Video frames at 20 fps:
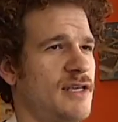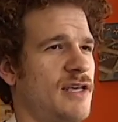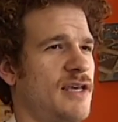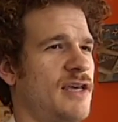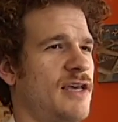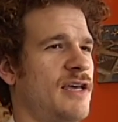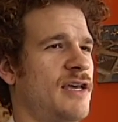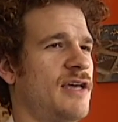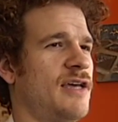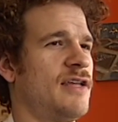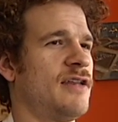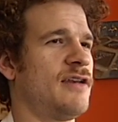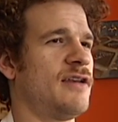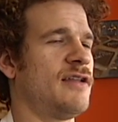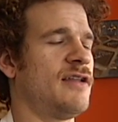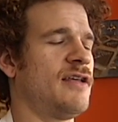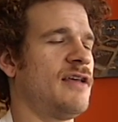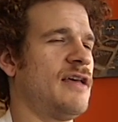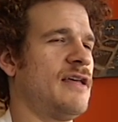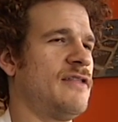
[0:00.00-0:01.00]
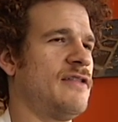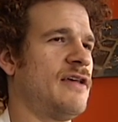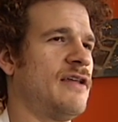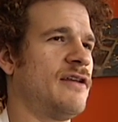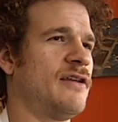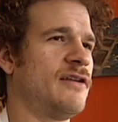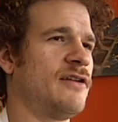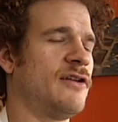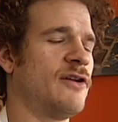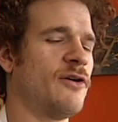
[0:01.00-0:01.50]
and
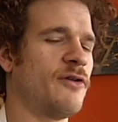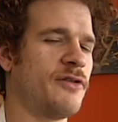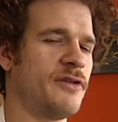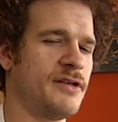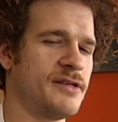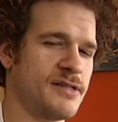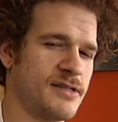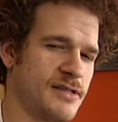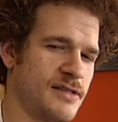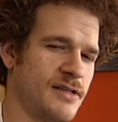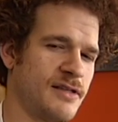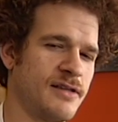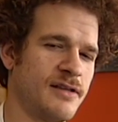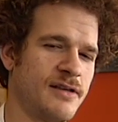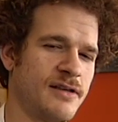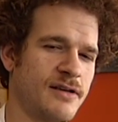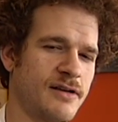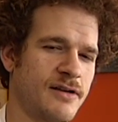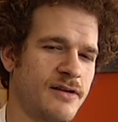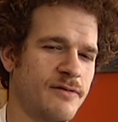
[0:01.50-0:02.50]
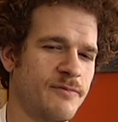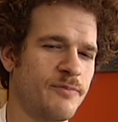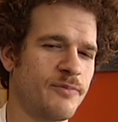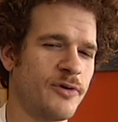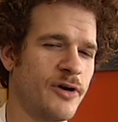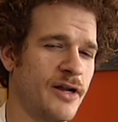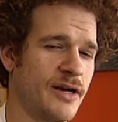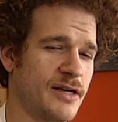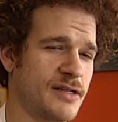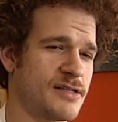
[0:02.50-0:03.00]
then, you know, these
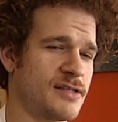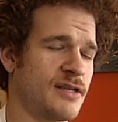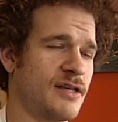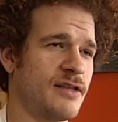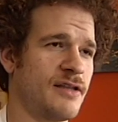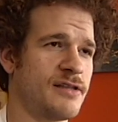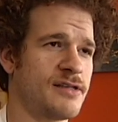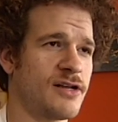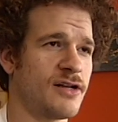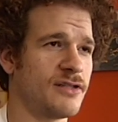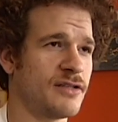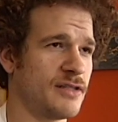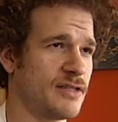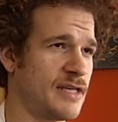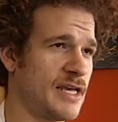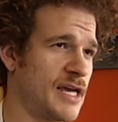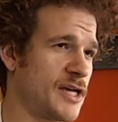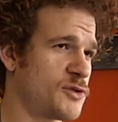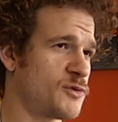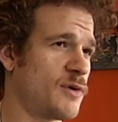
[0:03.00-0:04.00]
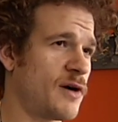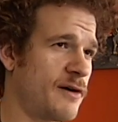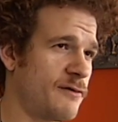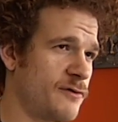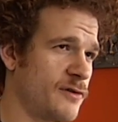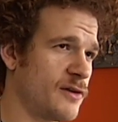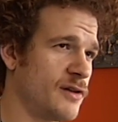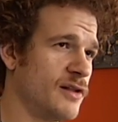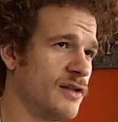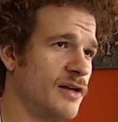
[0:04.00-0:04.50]
products, it's called a Liège
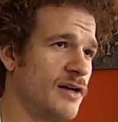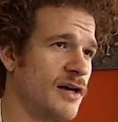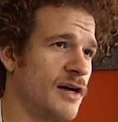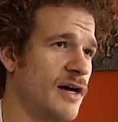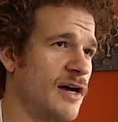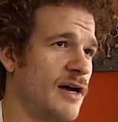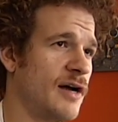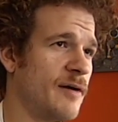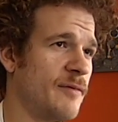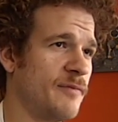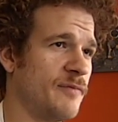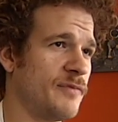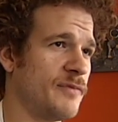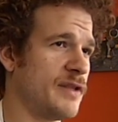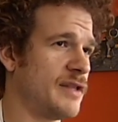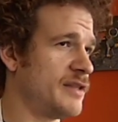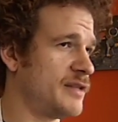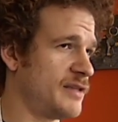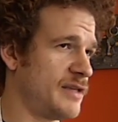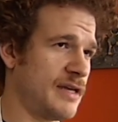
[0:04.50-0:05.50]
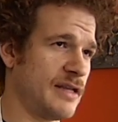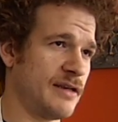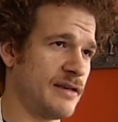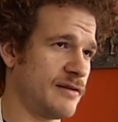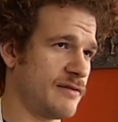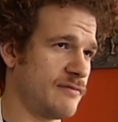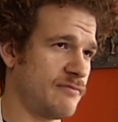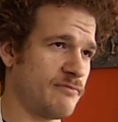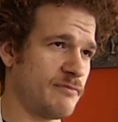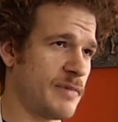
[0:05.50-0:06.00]
waffle.
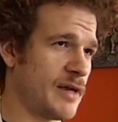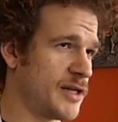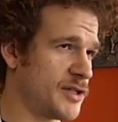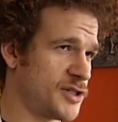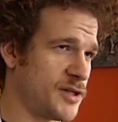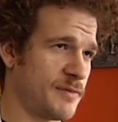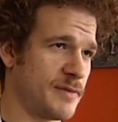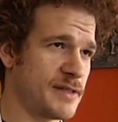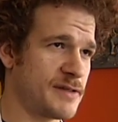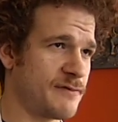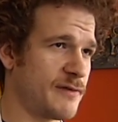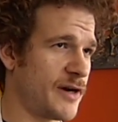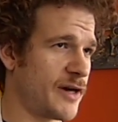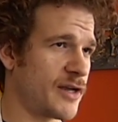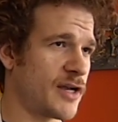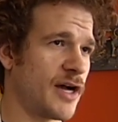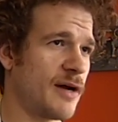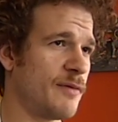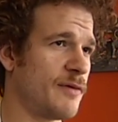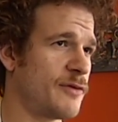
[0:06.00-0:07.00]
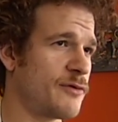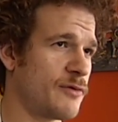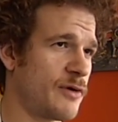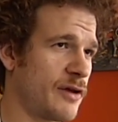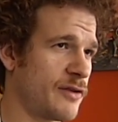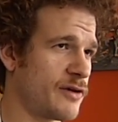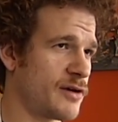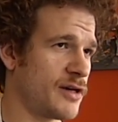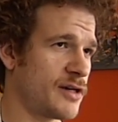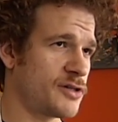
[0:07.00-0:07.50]
In Belgium, it's very common
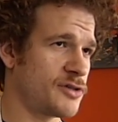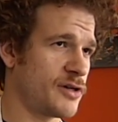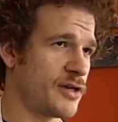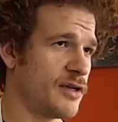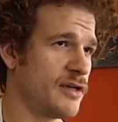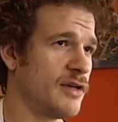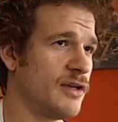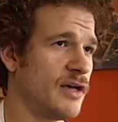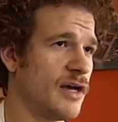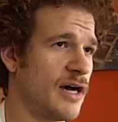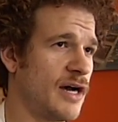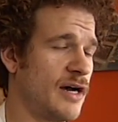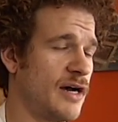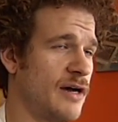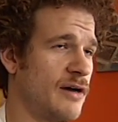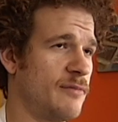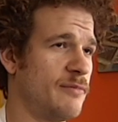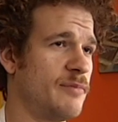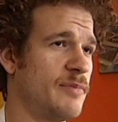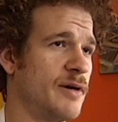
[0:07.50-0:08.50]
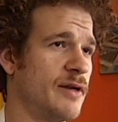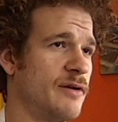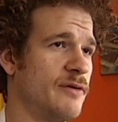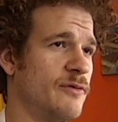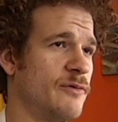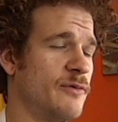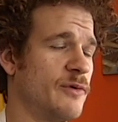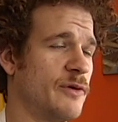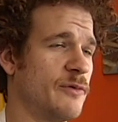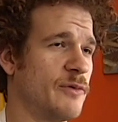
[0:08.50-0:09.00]
throughout the country, but
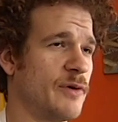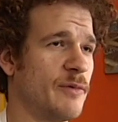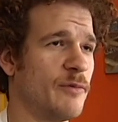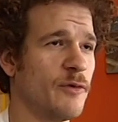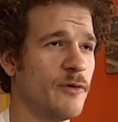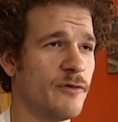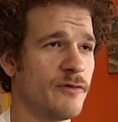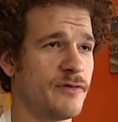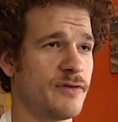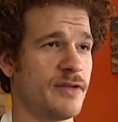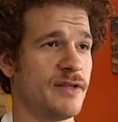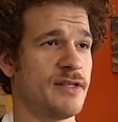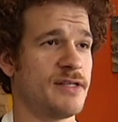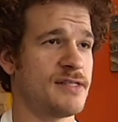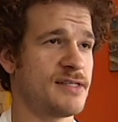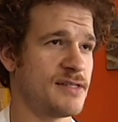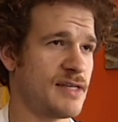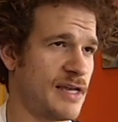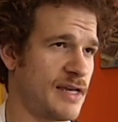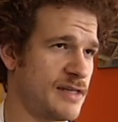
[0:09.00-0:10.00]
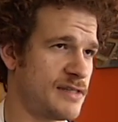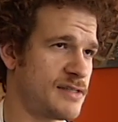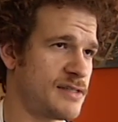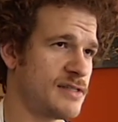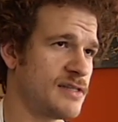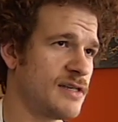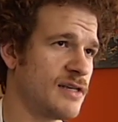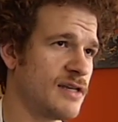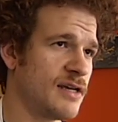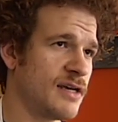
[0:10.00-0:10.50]
when we moved to the States,
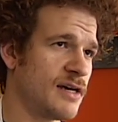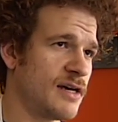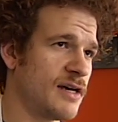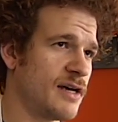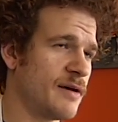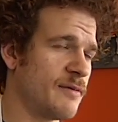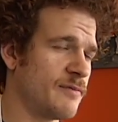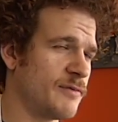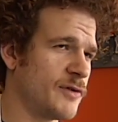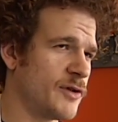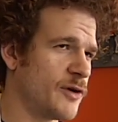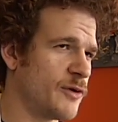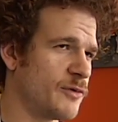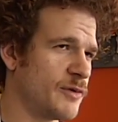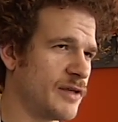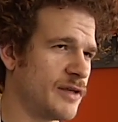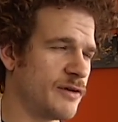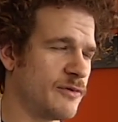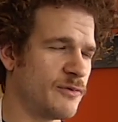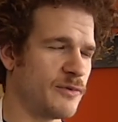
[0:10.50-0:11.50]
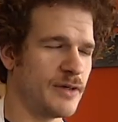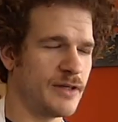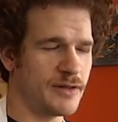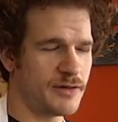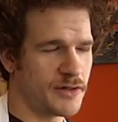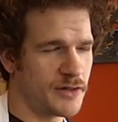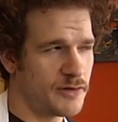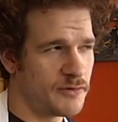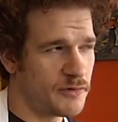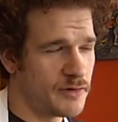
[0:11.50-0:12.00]
you know, we
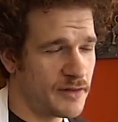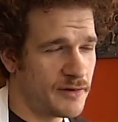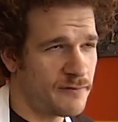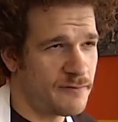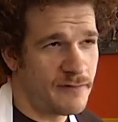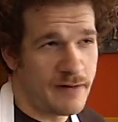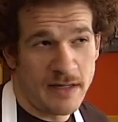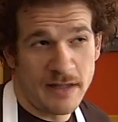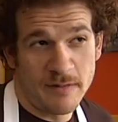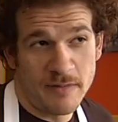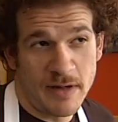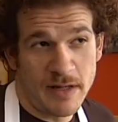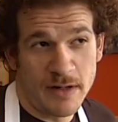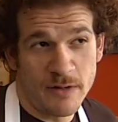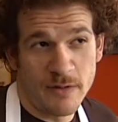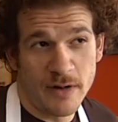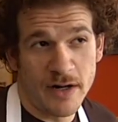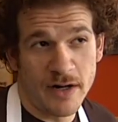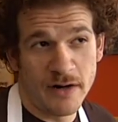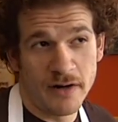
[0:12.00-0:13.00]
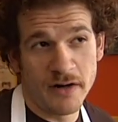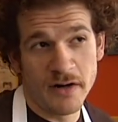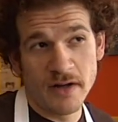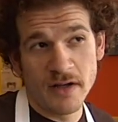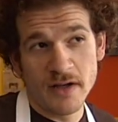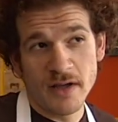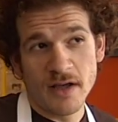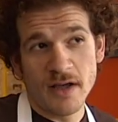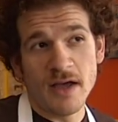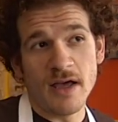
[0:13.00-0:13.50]
couldn't really find them anywhere,
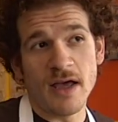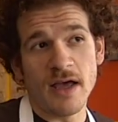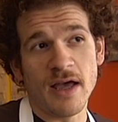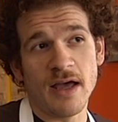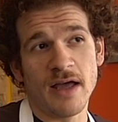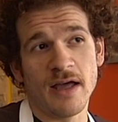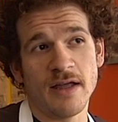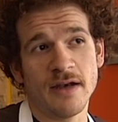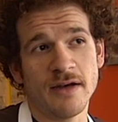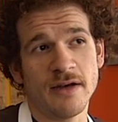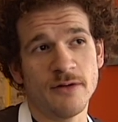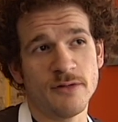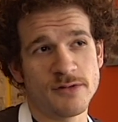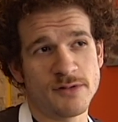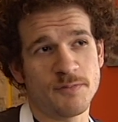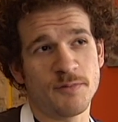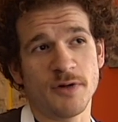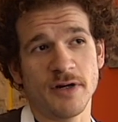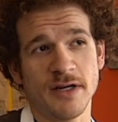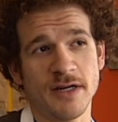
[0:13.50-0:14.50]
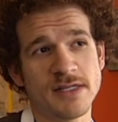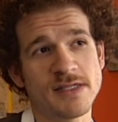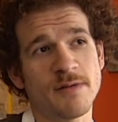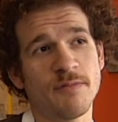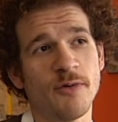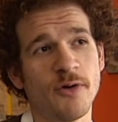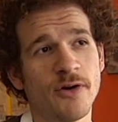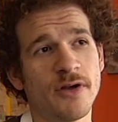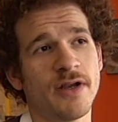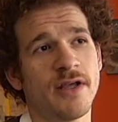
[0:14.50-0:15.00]
and it was pretty
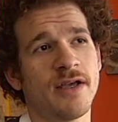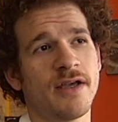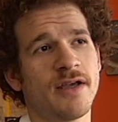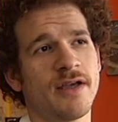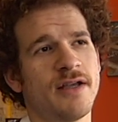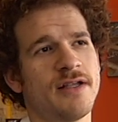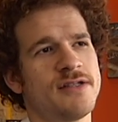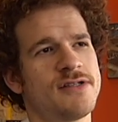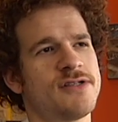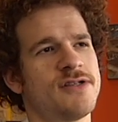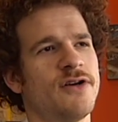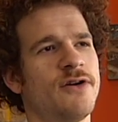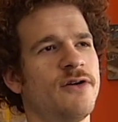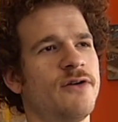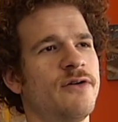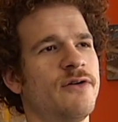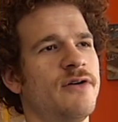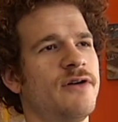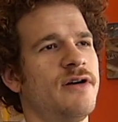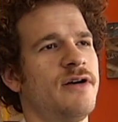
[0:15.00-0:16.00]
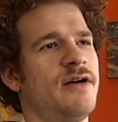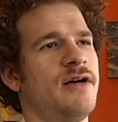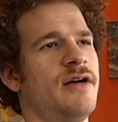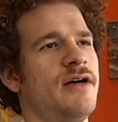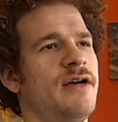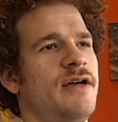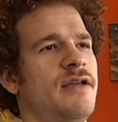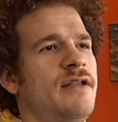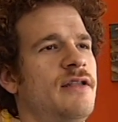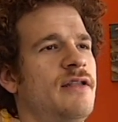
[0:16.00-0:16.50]
disappointing. And
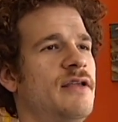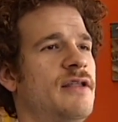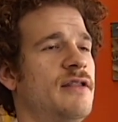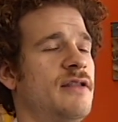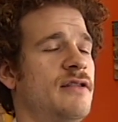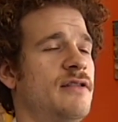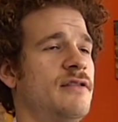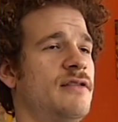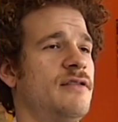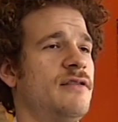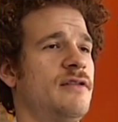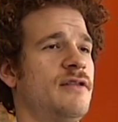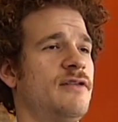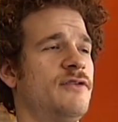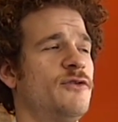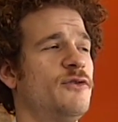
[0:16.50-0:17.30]
so in